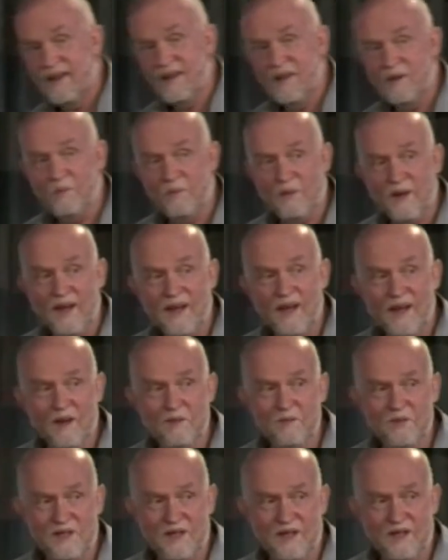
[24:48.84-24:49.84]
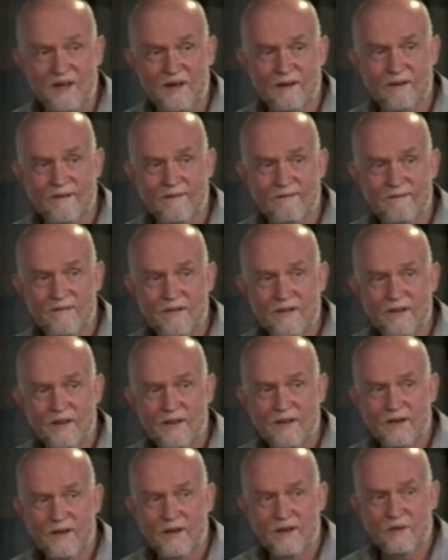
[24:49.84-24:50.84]
being empty,
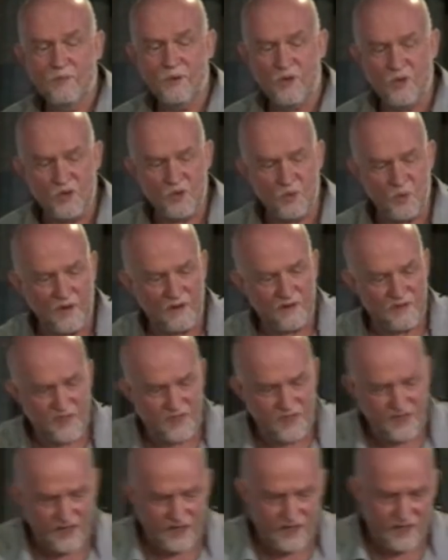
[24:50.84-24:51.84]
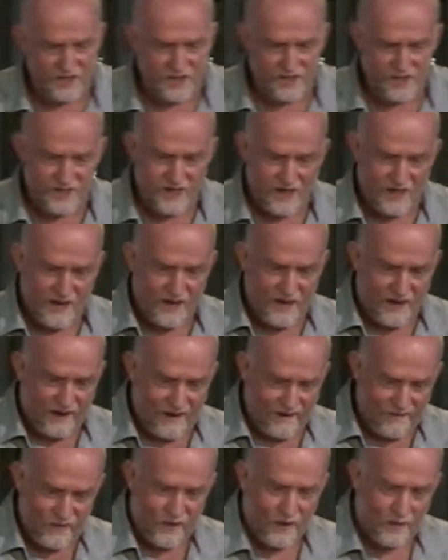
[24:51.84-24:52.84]
because we have seized
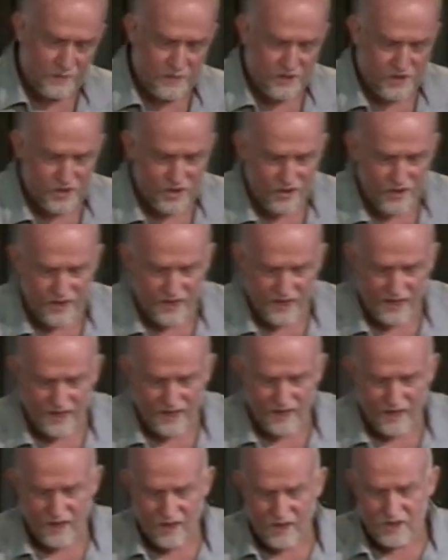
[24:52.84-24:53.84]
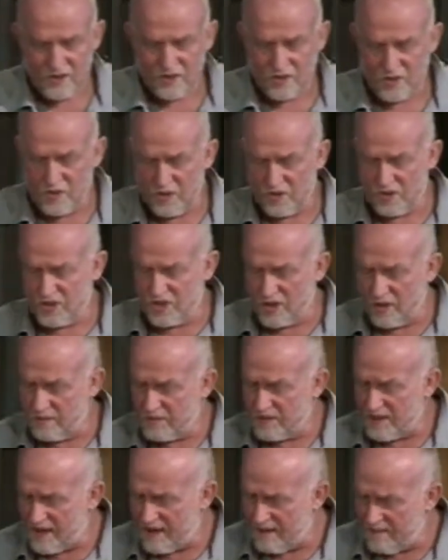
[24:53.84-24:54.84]
every opportunity to to do
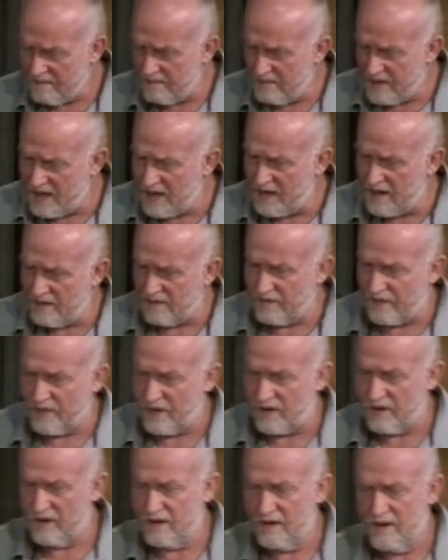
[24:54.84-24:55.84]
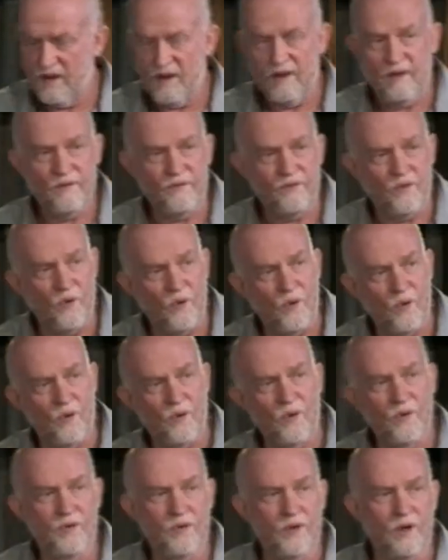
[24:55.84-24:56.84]
something meaningful for
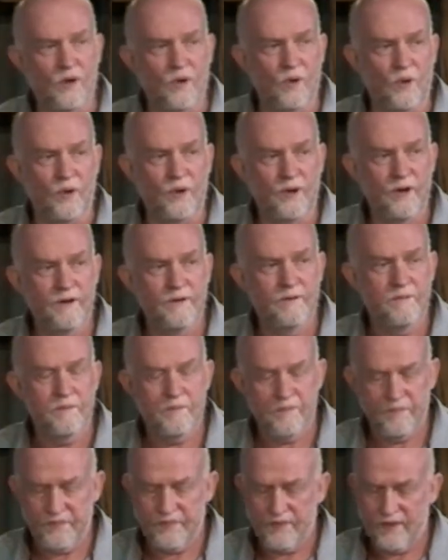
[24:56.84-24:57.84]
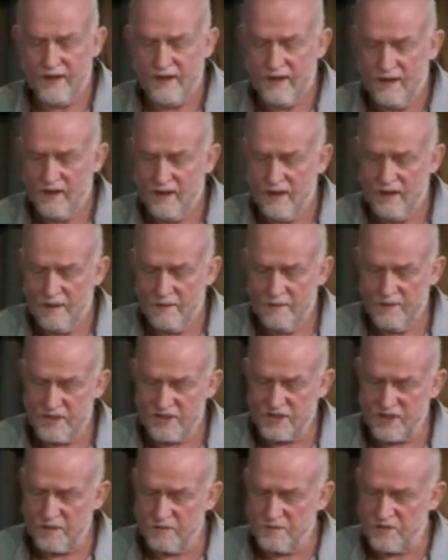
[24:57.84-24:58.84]
the Lord. Let's
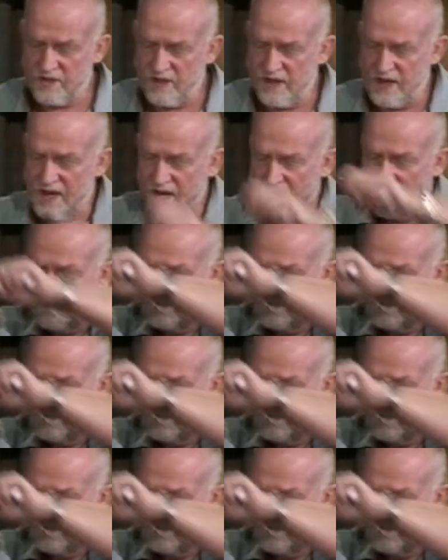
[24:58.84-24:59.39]
skip to the end.